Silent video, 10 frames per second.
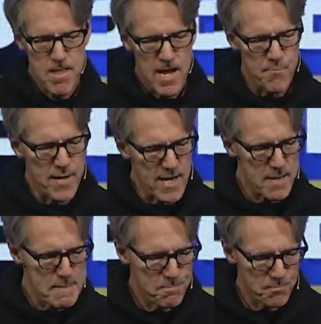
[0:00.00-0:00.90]
Admit
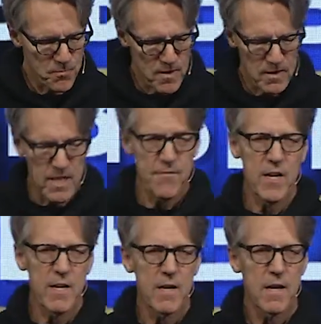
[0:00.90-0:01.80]
it, leave
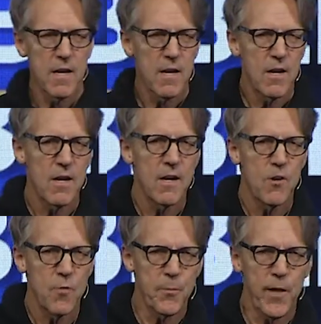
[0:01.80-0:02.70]
it,
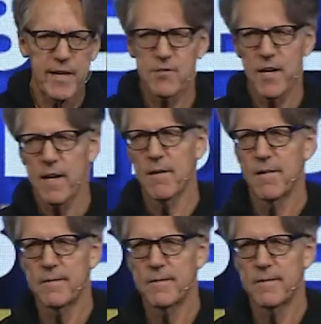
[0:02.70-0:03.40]
replace it.